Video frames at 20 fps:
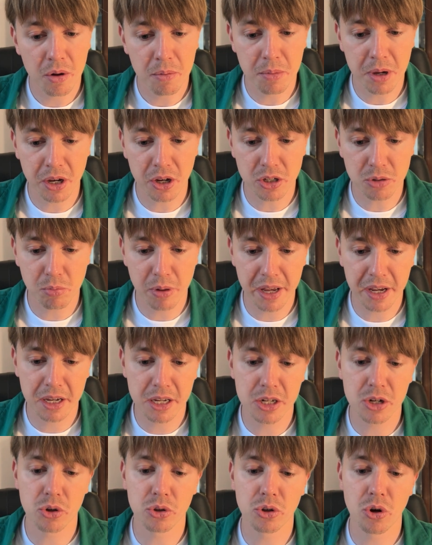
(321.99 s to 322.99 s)
Because black
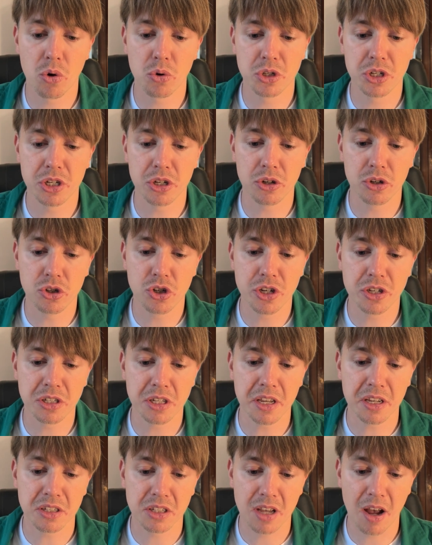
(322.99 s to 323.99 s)
cannot go
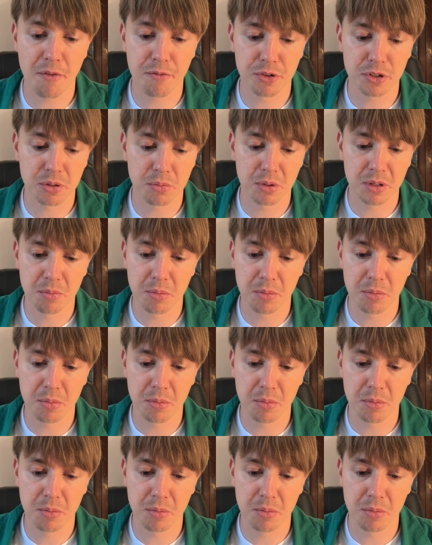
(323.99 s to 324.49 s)
g6 comfortably,